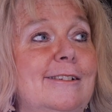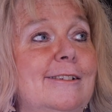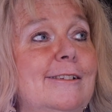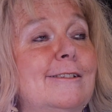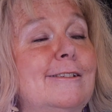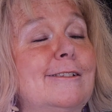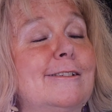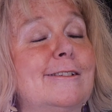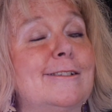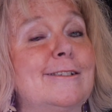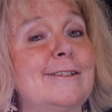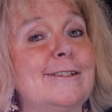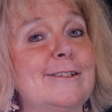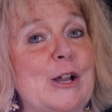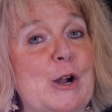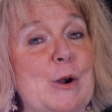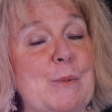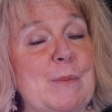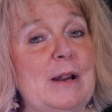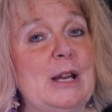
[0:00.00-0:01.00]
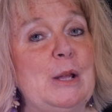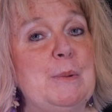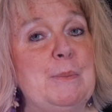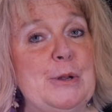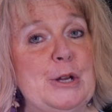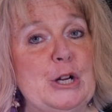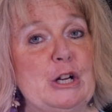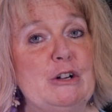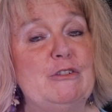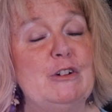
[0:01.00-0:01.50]
There's so many
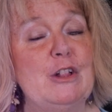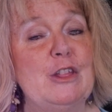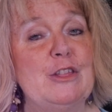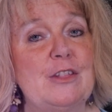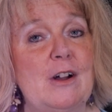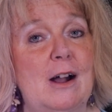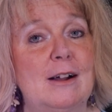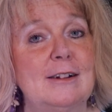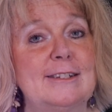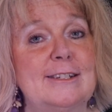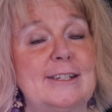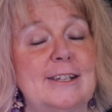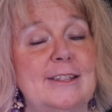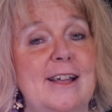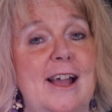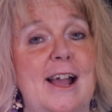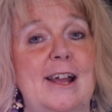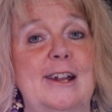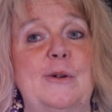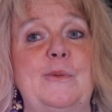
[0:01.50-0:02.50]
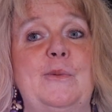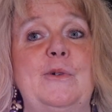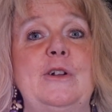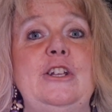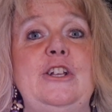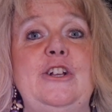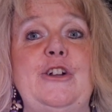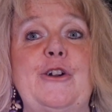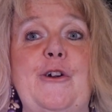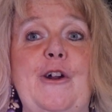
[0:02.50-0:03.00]
beautiful thoughts in that. And
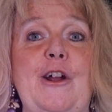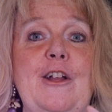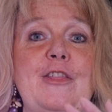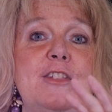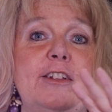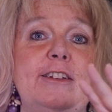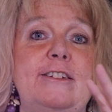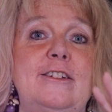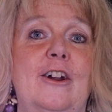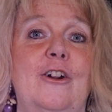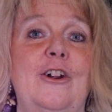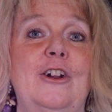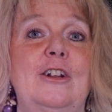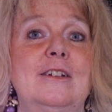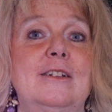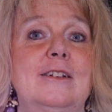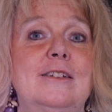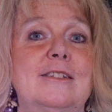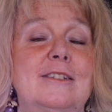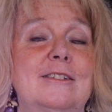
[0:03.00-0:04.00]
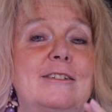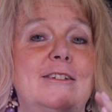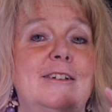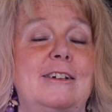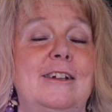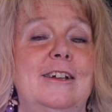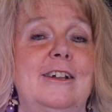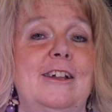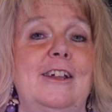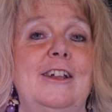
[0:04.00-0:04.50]
when you're in the darkness,
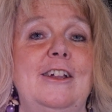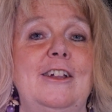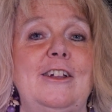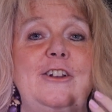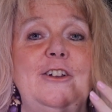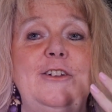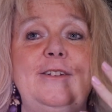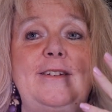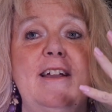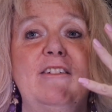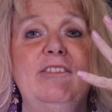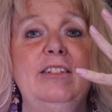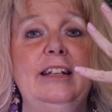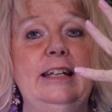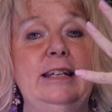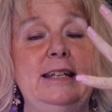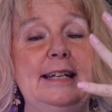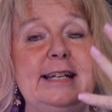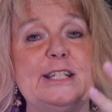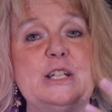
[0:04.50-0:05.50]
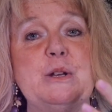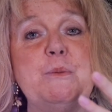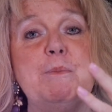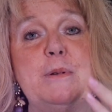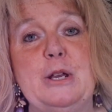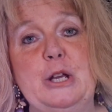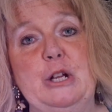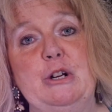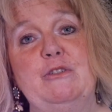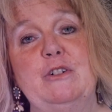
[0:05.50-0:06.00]
you definitely need some
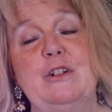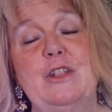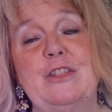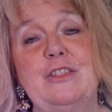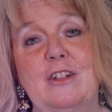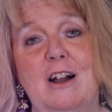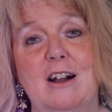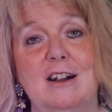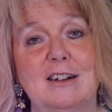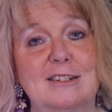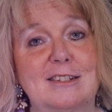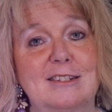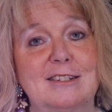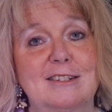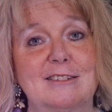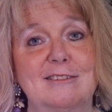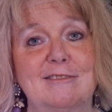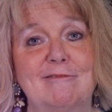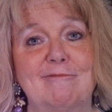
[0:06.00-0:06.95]
beautiful thoughts.